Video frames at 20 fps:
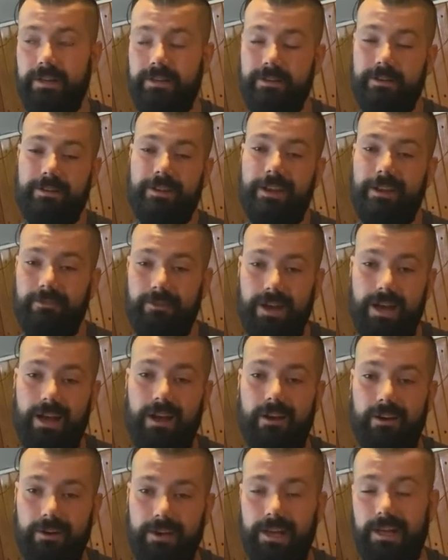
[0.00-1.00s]
They're like,
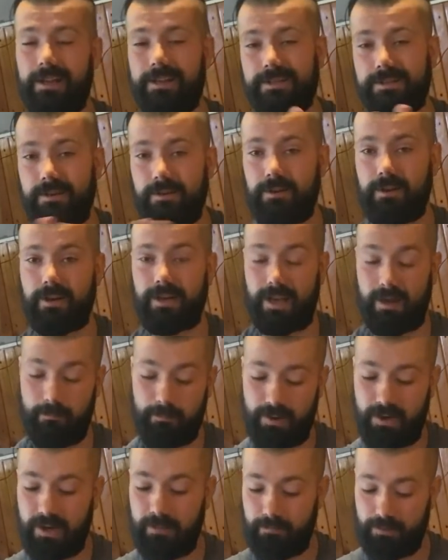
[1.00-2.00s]
well, okay, let's go look. And I'm
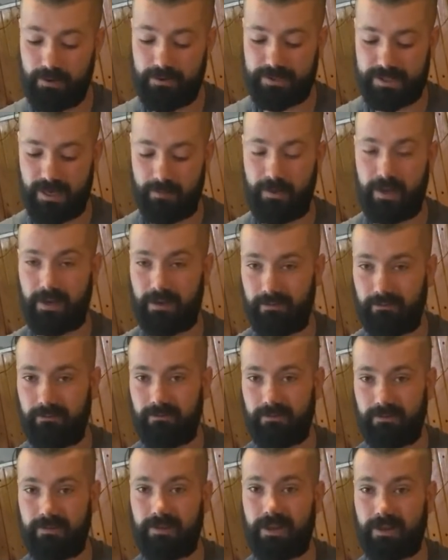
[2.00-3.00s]
pretty bruised up. I can,
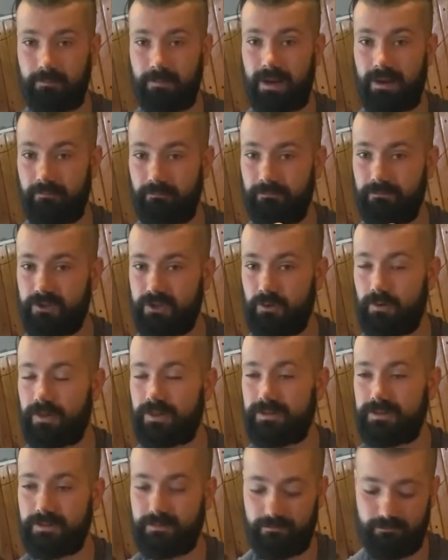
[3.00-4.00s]
like, my
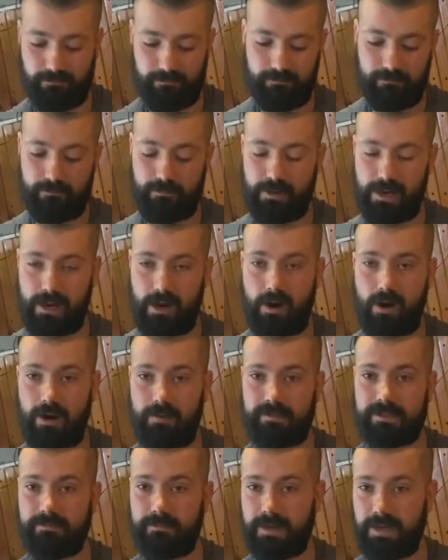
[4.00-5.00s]
joints and my
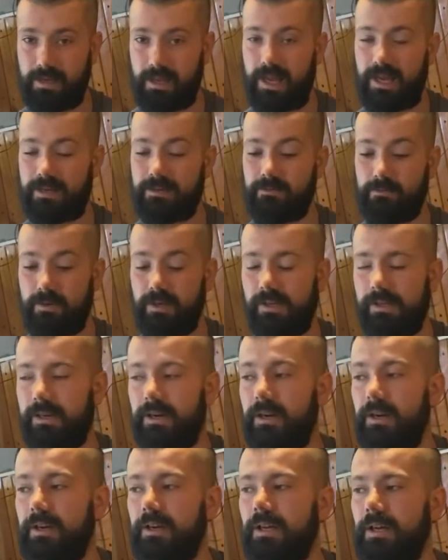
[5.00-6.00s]
arms and my legs really
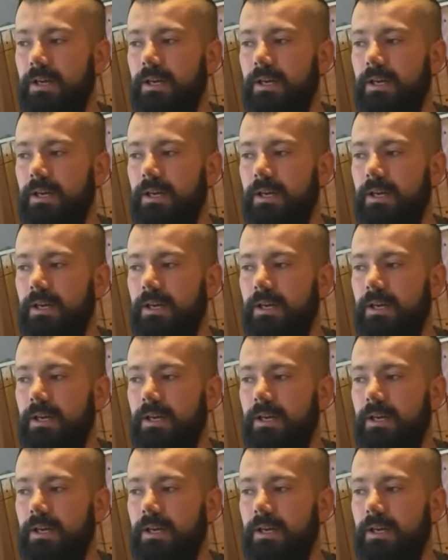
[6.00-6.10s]
hurt.